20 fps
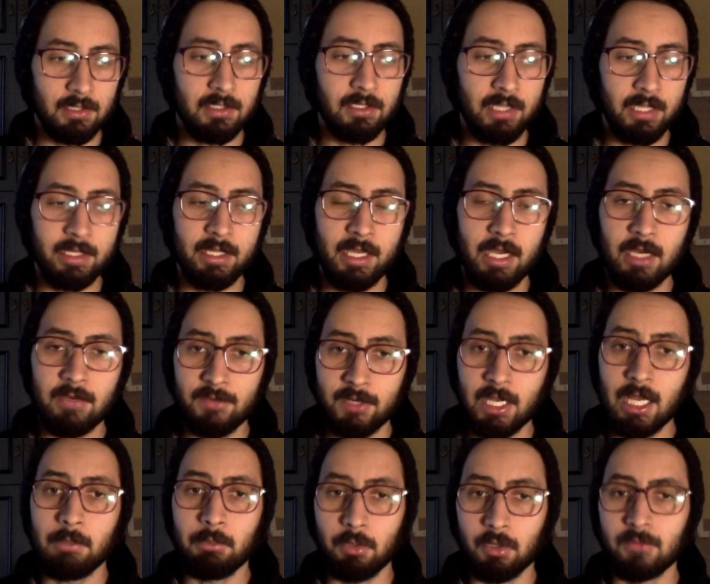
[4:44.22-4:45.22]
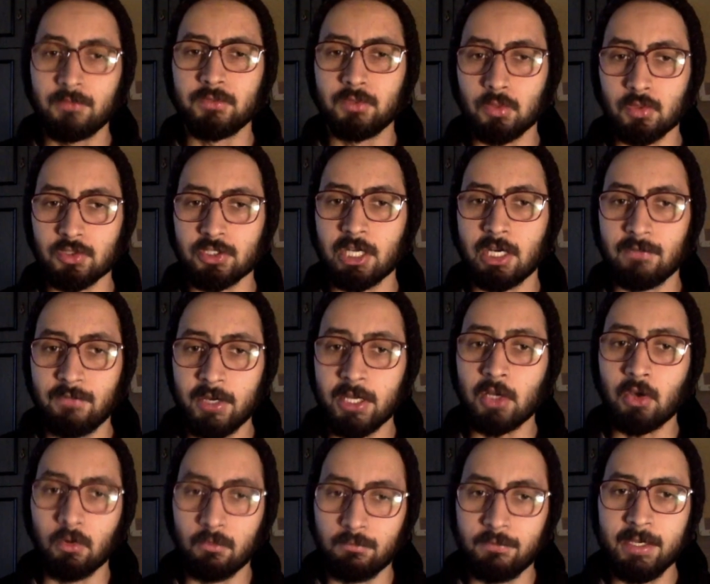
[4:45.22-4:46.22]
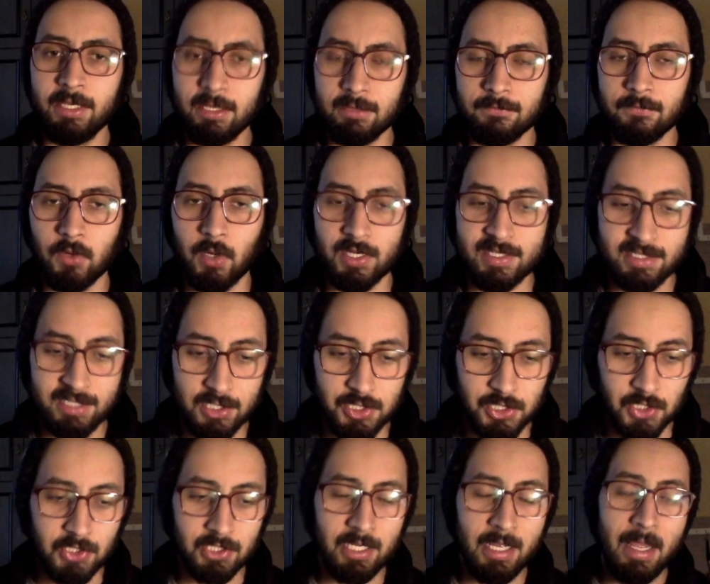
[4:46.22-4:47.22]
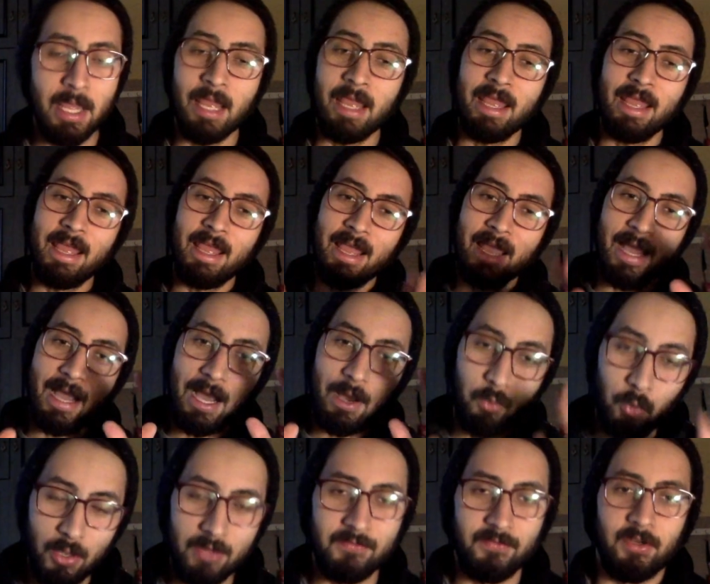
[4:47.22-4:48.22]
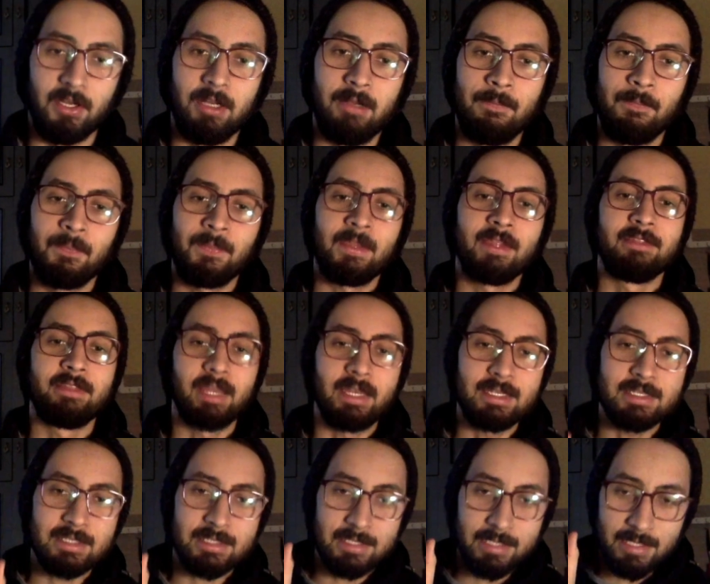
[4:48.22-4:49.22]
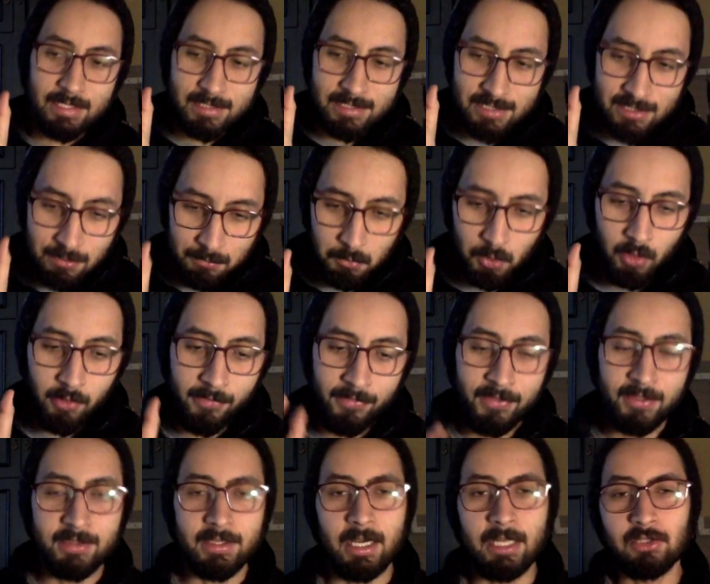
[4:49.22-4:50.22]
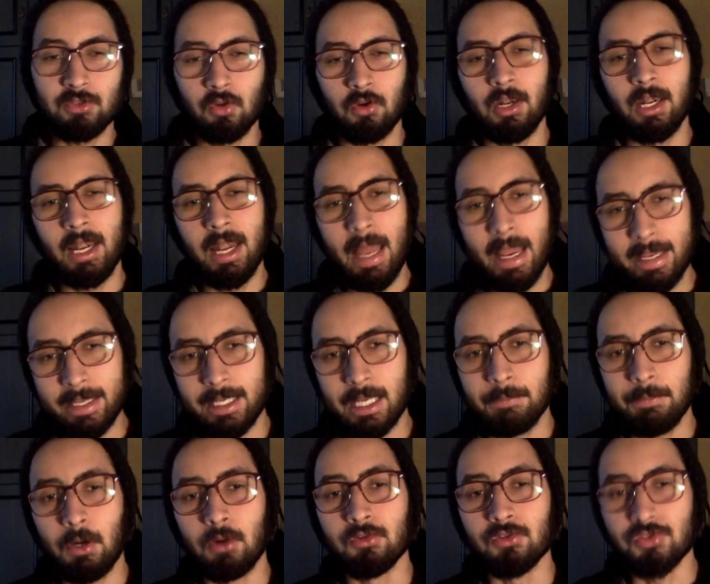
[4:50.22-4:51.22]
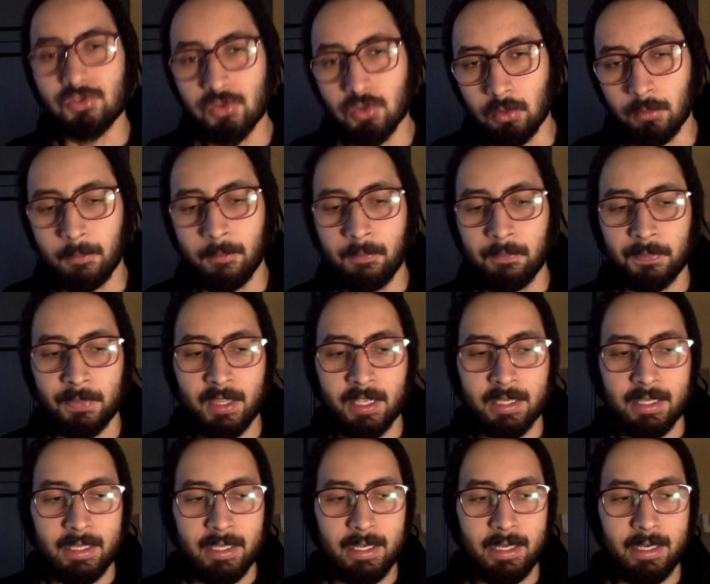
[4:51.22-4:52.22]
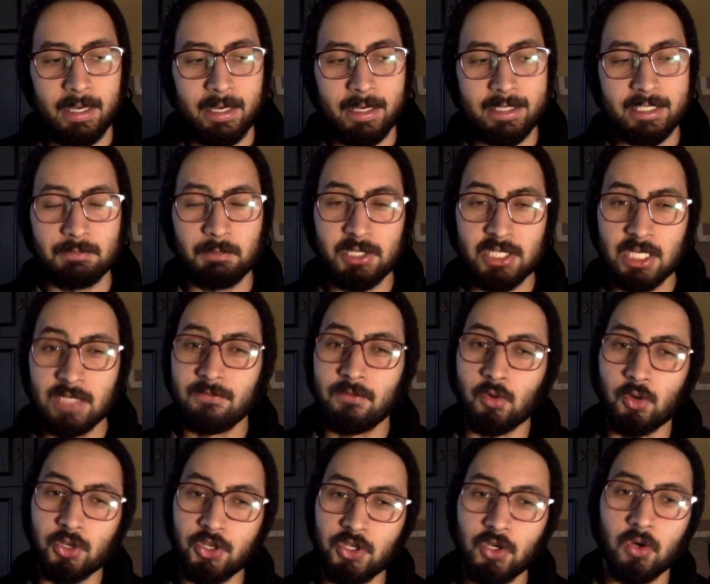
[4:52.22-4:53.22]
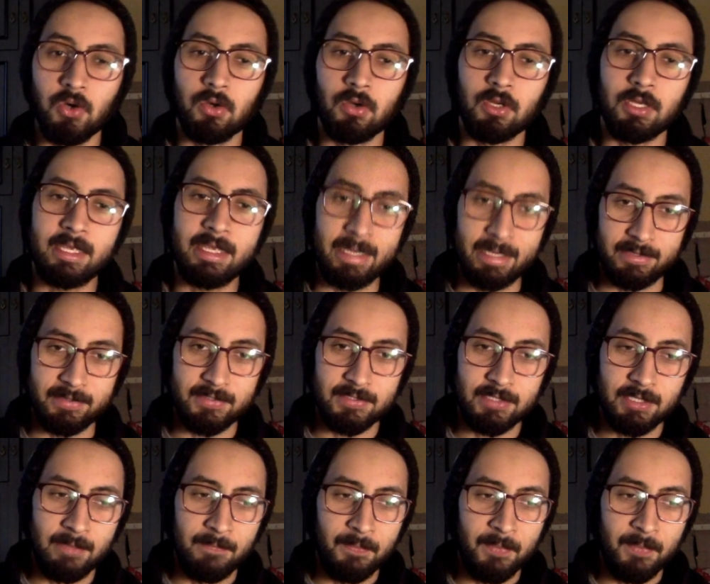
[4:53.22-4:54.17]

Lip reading: They have a couple of tools that are very convenient for us teachers. However, there is a small thing that I don't like about Zoom, especially for young kids,